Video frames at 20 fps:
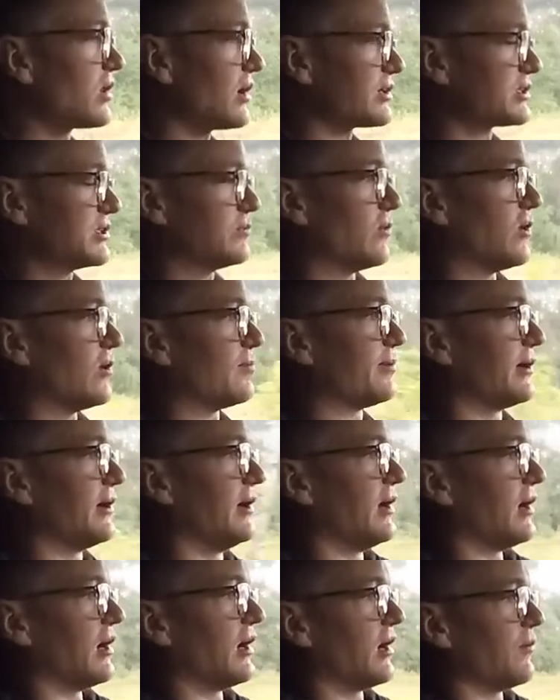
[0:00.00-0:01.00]
clutch swap,
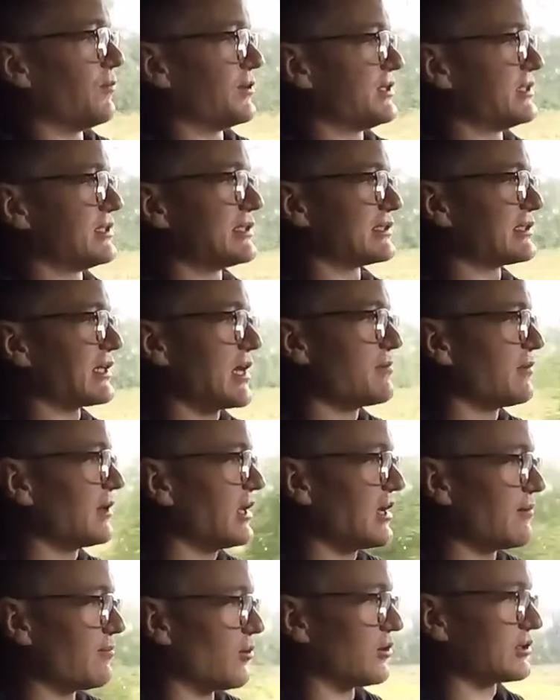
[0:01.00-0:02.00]
which is the
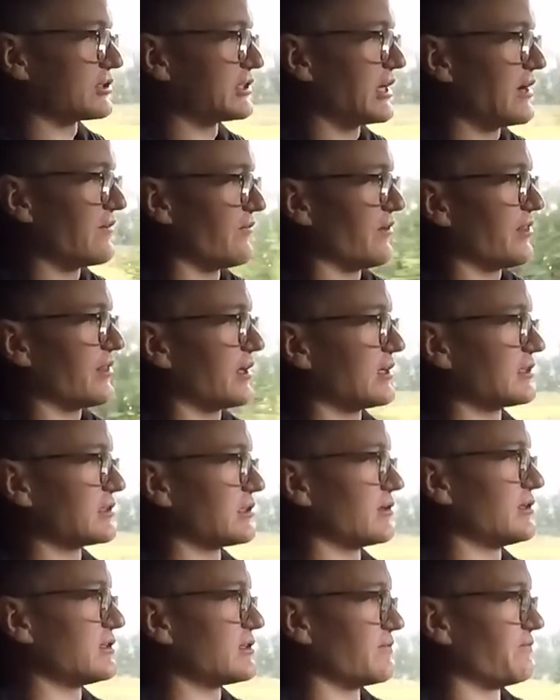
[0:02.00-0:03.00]
same gearbox and
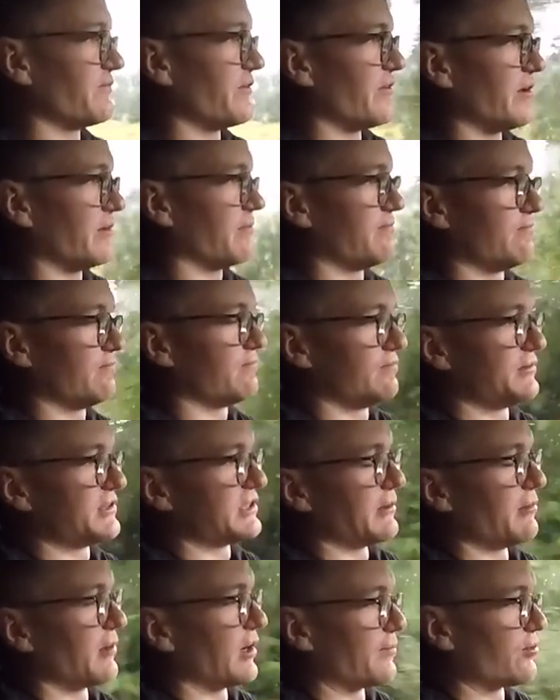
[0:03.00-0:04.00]
everything, so it's a very
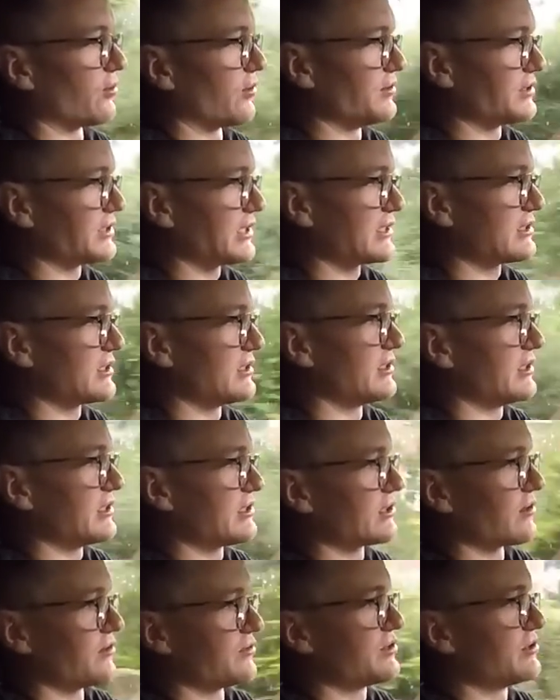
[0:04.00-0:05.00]
similar process of
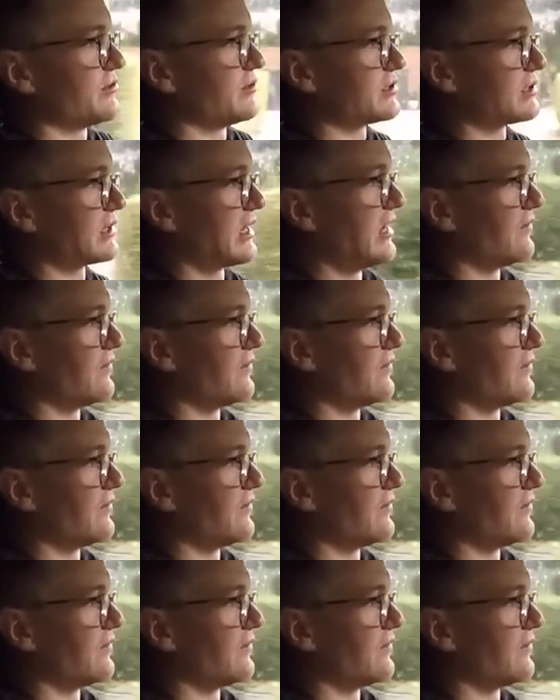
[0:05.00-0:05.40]
Disco 2. It's a